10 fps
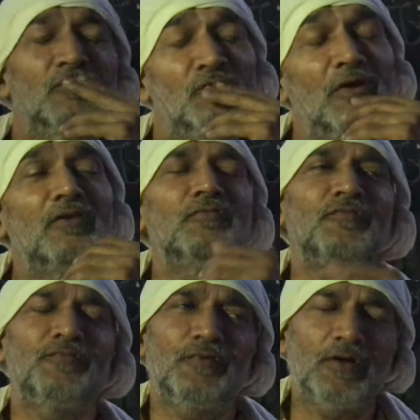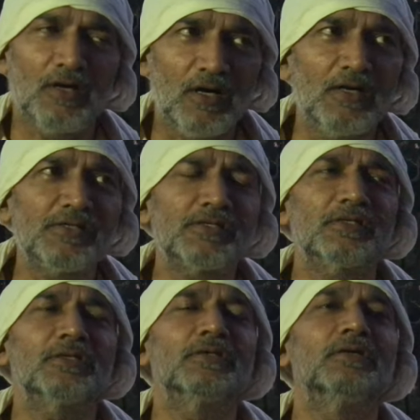Well, for
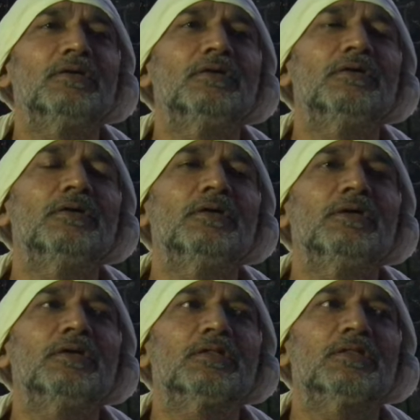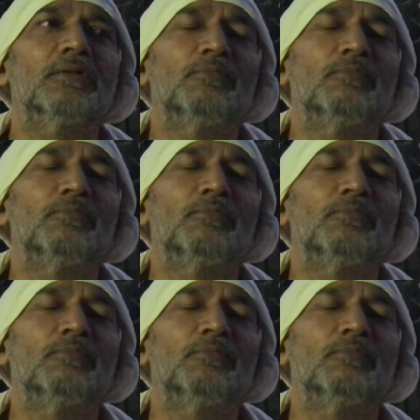us, the